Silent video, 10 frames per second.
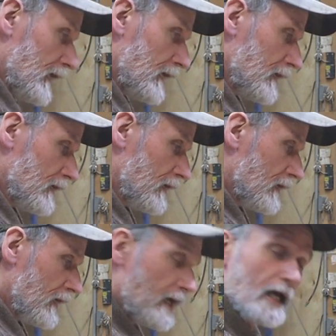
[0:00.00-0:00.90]
that
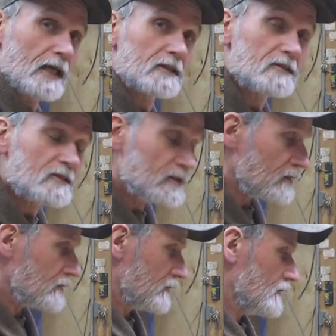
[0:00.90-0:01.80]

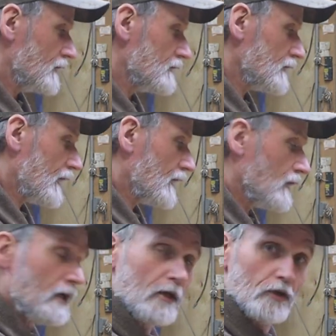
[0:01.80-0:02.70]
X is
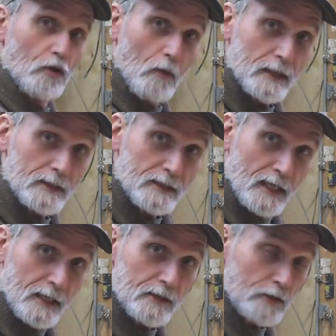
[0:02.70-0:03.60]
at 28